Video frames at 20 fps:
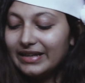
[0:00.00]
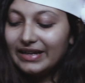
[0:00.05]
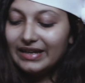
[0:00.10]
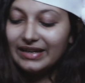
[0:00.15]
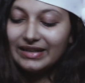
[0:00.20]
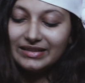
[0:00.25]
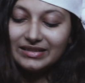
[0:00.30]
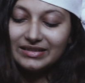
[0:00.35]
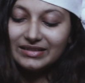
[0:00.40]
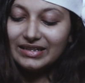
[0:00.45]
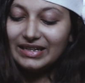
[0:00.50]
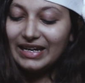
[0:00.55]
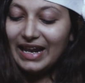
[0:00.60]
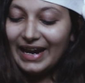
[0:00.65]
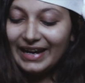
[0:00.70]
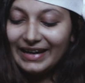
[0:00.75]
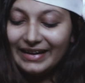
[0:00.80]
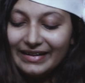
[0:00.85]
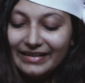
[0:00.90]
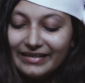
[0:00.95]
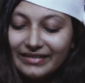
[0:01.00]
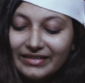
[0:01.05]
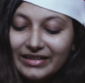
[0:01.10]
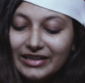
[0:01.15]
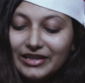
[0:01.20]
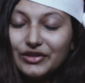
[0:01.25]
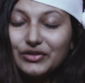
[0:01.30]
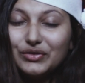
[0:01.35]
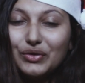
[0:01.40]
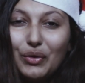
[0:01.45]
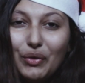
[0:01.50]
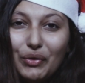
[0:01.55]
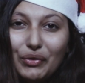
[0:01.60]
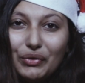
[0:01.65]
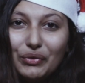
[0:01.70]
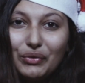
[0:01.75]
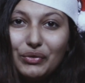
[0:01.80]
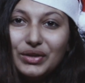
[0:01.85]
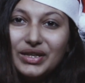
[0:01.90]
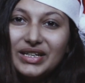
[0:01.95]
there's light, there's
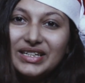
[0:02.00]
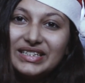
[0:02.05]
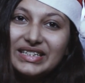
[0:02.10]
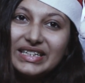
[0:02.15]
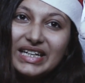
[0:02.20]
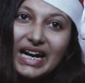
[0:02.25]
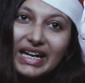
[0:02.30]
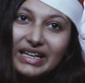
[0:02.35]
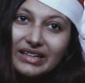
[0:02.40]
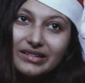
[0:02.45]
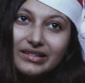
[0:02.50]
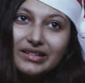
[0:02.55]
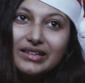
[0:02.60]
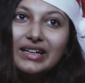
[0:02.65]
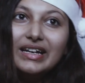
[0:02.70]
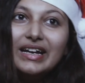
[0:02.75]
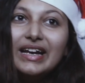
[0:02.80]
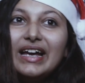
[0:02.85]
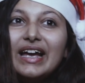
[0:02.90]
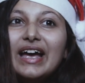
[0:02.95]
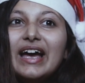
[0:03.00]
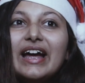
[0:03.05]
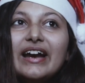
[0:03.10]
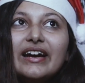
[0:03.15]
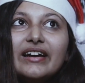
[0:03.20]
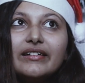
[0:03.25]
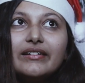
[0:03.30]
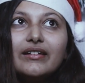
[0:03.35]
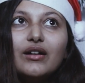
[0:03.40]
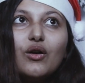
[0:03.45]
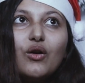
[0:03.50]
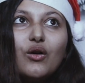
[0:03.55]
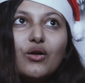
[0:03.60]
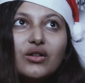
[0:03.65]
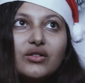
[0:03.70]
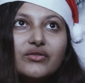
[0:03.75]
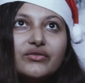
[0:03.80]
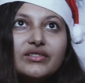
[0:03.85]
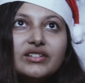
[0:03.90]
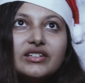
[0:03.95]
auto, there's color, and
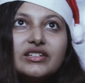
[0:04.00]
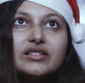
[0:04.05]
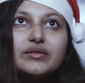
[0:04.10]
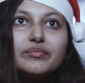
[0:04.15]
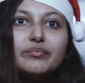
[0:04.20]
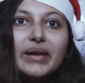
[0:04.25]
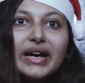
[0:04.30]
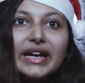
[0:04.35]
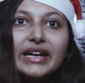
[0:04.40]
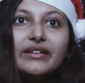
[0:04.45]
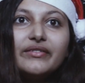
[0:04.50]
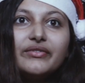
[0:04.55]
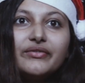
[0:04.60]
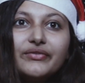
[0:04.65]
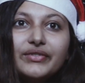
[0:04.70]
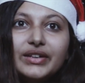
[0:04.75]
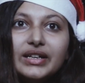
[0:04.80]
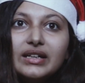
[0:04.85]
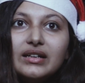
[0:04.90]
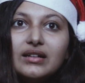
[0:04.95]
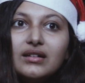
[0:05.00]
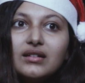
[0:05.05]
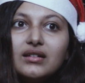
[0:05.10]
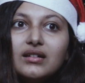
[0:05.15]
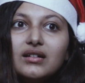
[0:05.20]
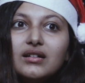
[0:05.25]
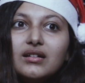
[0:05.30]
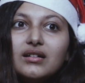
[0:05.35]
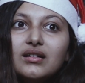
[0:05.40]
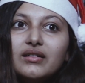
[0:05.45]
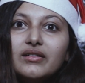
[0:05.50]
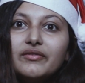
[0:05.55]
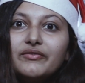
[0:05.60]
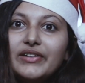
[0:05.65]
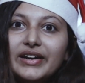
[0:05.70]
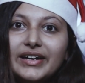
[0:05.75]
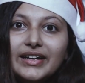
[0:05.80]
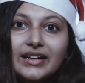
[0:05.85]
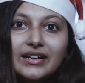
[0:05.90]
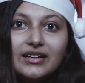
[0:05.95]
all of this might feel
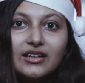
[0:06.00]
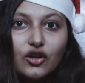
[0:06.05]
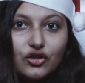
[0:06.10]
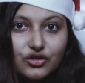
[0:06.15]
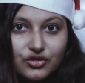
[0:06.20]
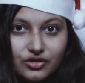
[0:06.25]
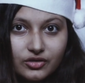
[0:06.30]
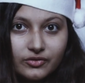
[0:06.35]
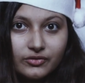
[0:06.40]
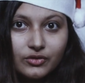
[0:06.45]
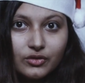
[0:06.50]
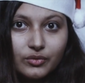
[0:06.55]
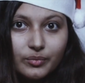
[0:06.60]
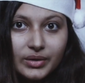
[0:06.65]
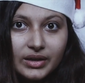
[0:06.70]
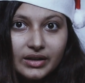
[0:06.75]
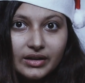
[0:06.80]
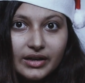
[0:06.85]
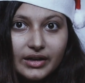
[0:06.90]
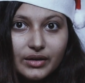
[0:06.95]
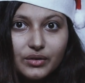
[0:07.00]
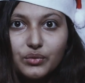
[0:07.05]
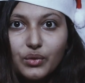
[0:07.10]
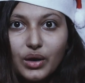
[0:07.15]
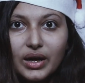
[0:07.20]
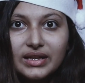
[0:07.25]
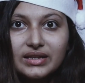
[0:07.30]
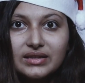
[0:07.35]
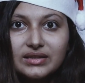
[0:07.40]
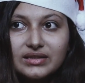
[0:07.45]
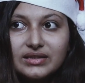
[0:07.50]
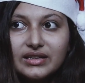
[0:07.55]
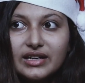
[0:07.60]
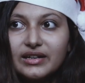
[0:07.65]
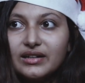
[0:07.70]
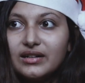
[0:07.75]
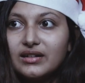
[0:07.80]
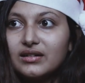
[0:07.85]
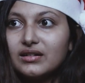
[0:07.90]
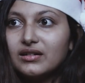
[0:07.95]
very claustrophobic at once,
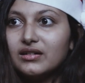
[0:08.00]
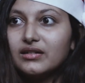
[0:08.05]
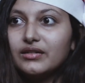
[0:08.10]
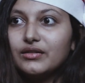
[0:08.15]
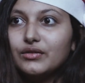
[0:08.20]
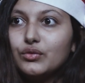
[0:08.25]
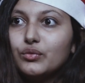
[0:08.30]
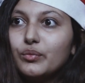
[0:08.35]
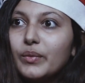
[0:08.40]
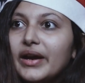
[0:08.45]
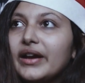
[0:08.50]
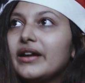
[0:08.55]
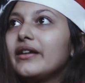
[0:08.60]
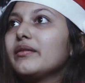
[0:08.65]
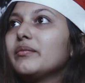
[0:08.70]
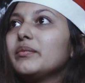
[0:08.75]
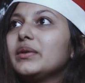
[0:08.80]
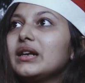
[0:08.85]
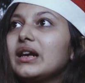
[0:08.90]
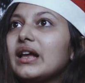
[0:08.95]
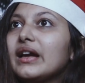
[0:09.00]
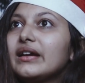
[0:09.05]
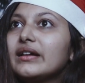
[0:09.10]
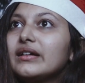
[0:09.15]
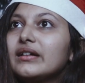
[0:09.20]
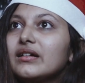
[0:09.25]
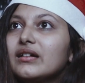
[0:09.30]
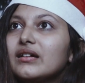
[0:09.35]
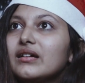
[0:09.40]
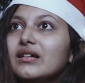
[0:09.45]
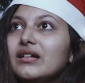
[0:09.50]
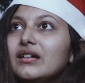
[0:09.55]
and you might be like